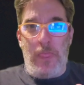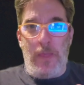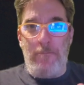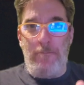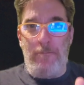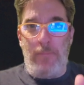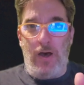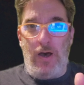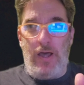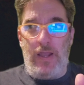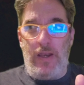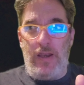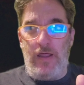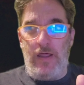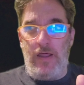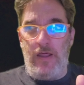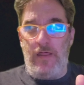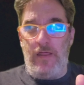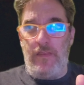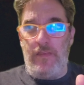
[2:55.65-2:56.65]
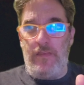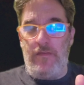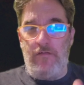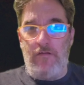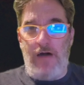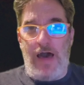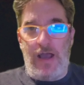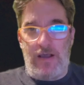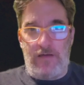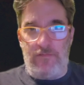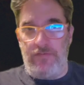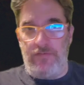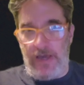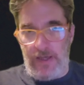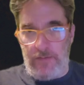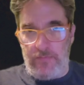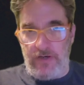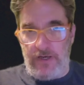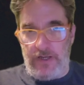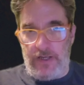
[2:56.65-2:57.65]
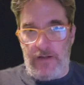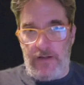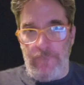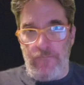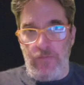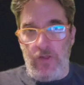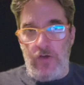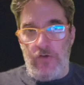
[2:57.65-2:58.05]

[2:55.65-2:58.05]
but the lack of labeling.